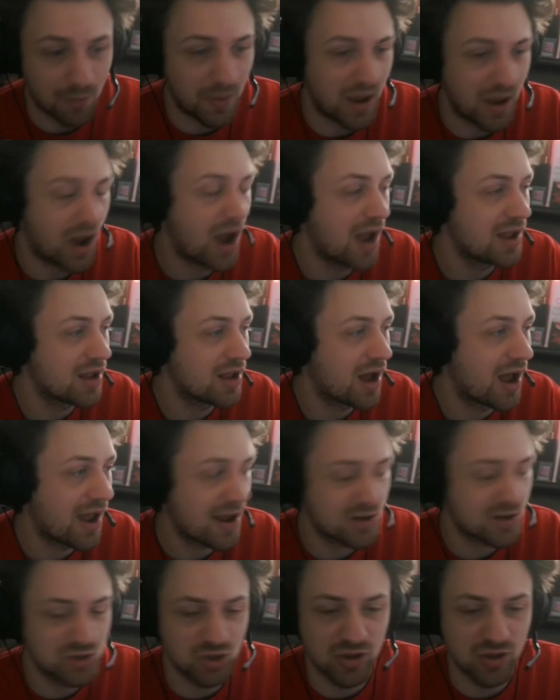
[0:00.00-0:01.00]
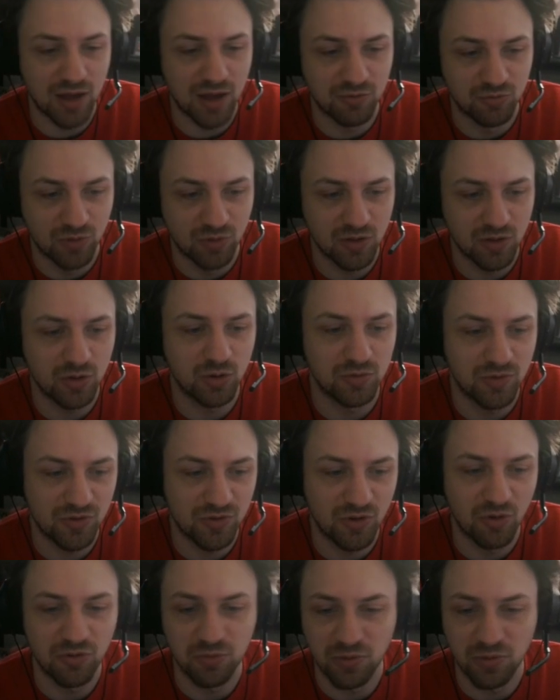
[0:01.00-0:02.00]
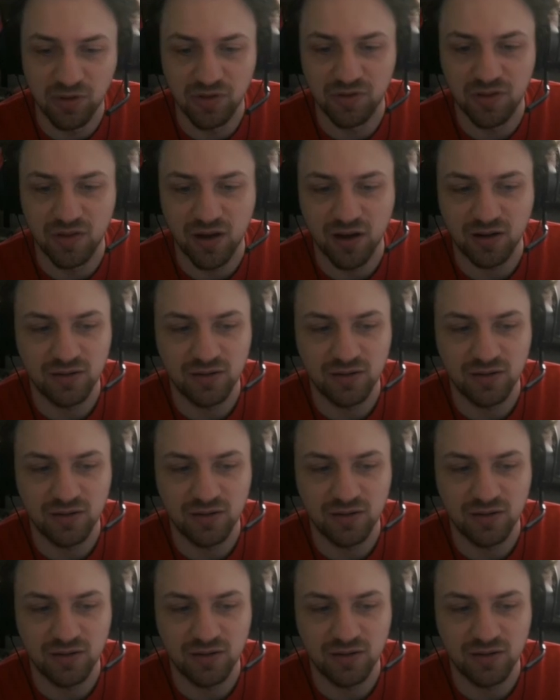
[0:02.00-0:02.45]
Man, I, I actually had really good results with this deck.